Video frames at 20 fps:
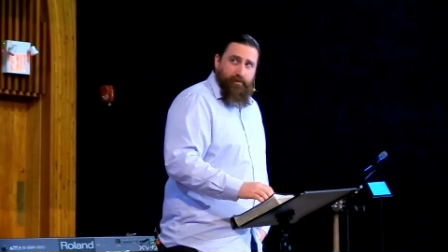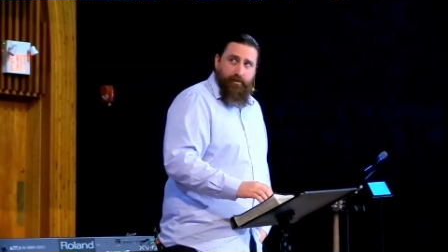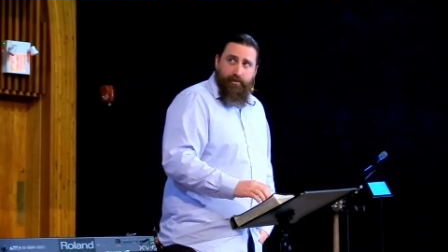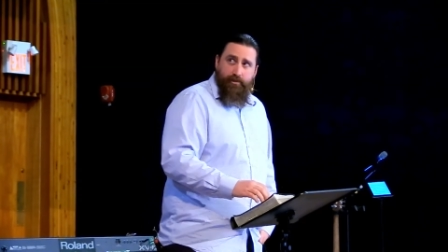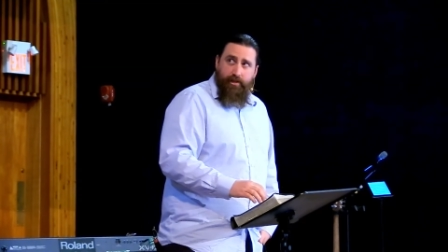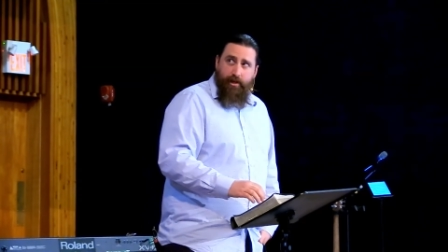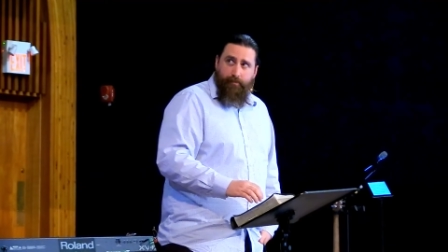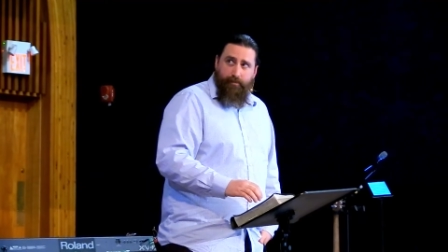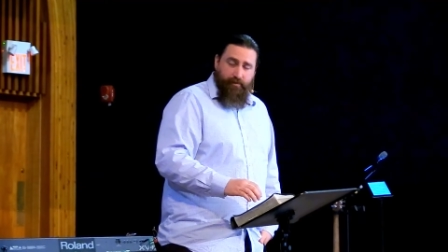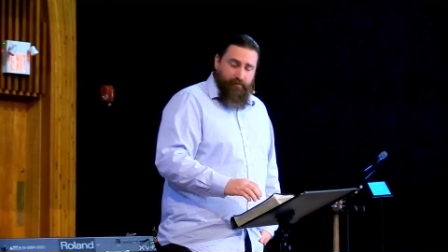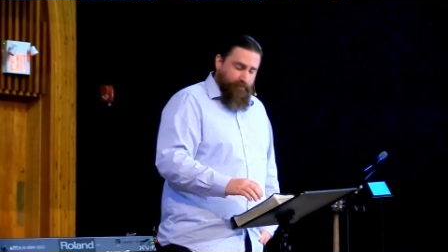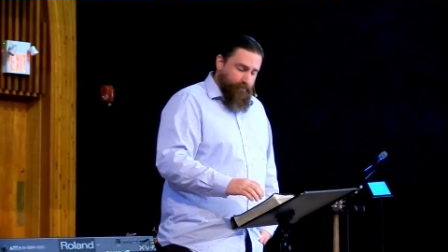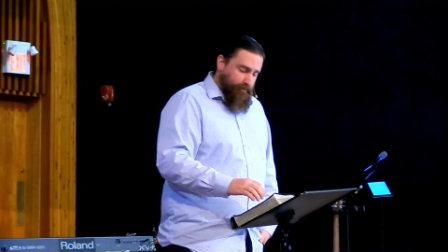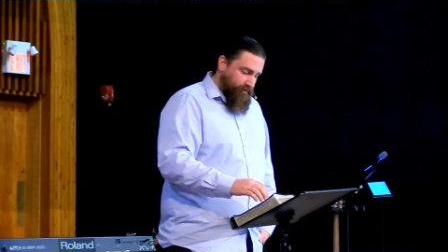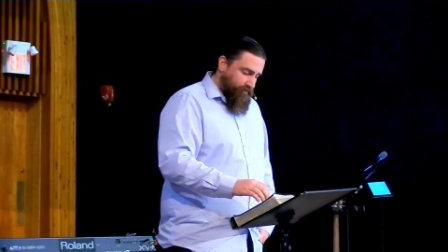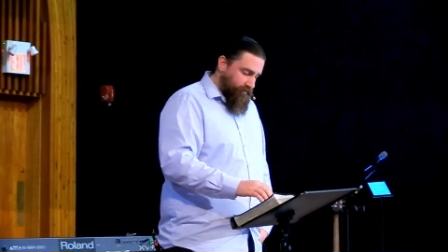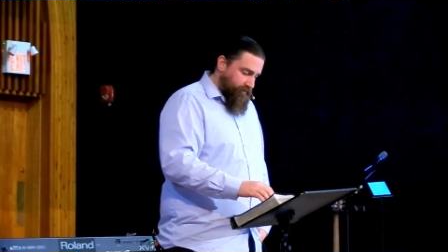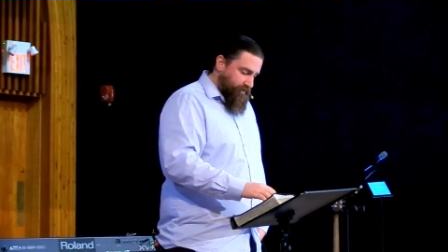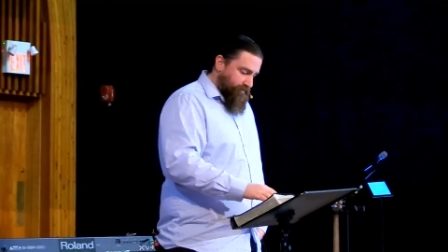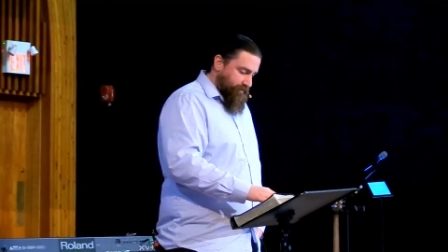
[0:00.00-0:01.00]
chapter
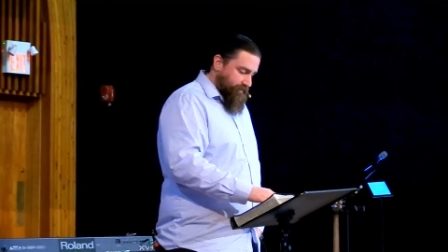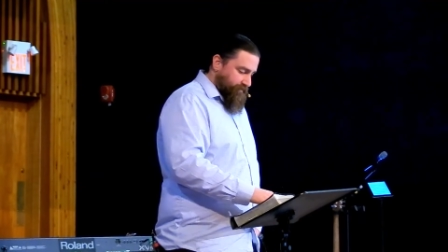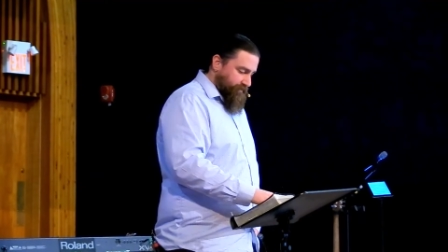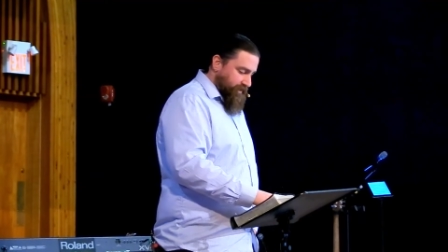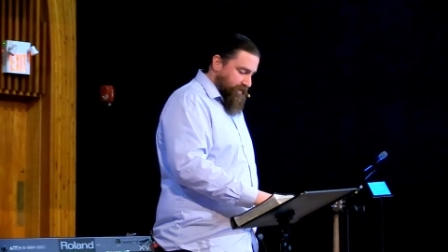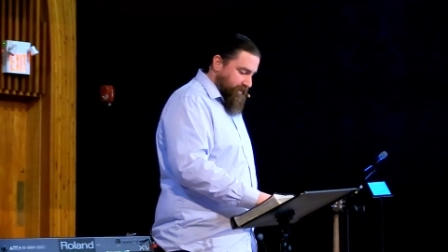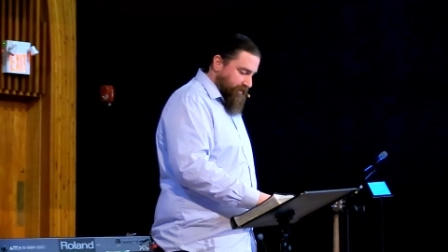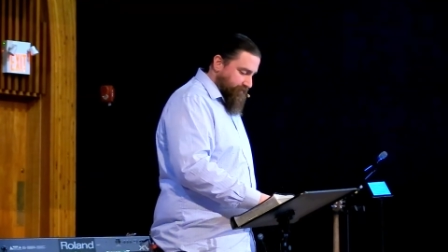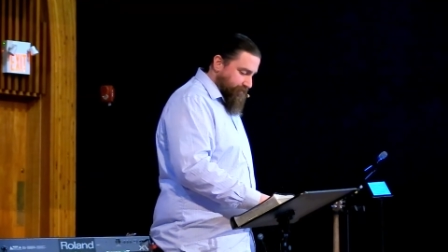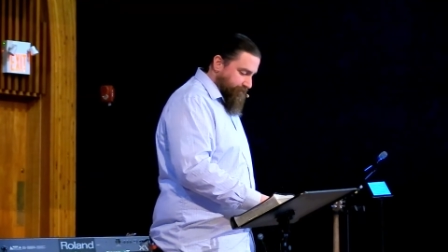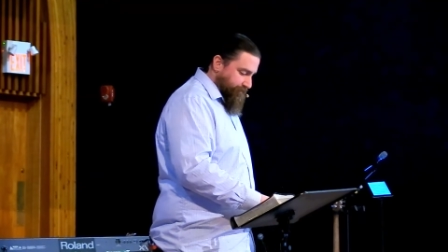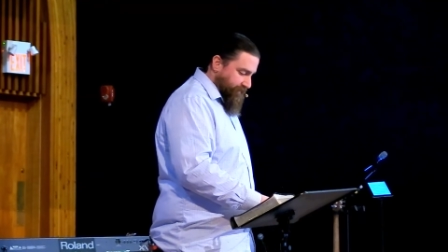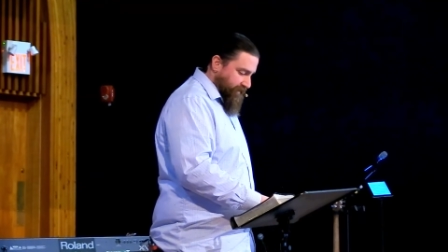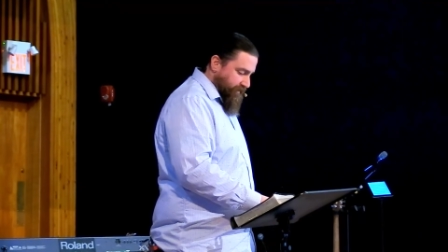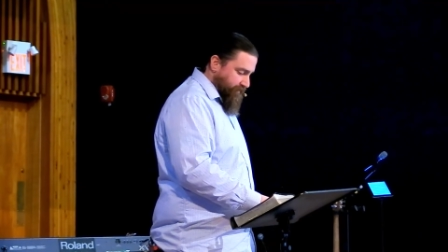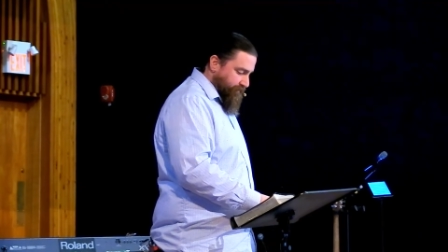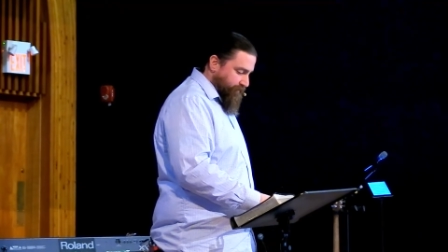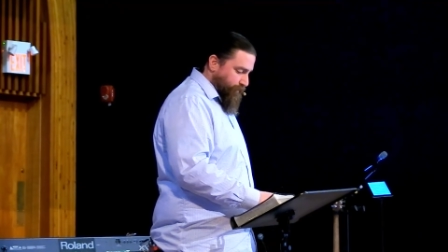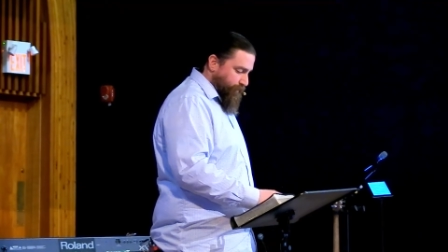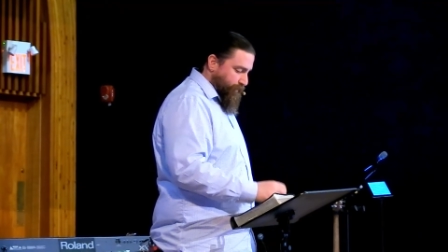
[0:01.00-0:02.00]
4, verse 15,
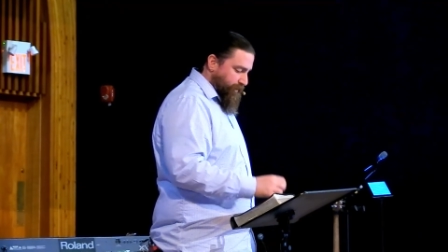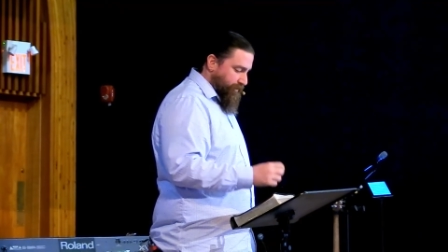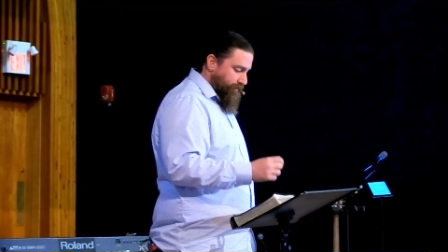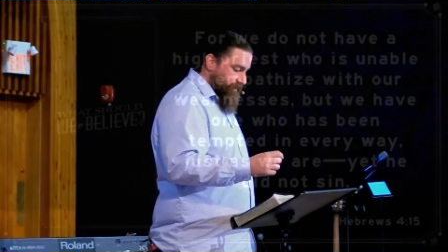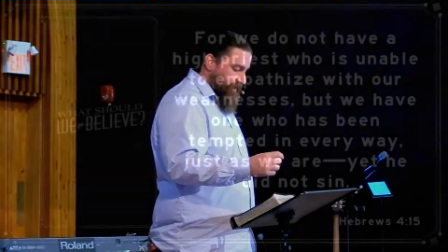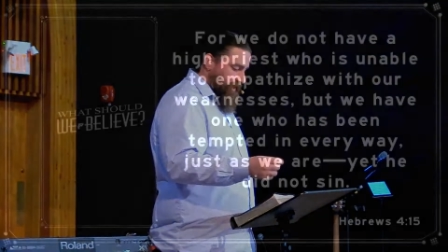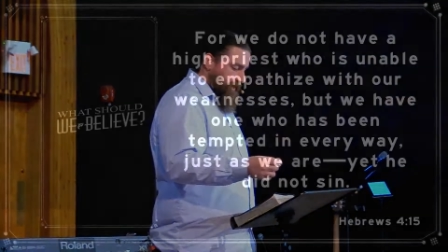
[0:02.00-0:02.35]
For we do not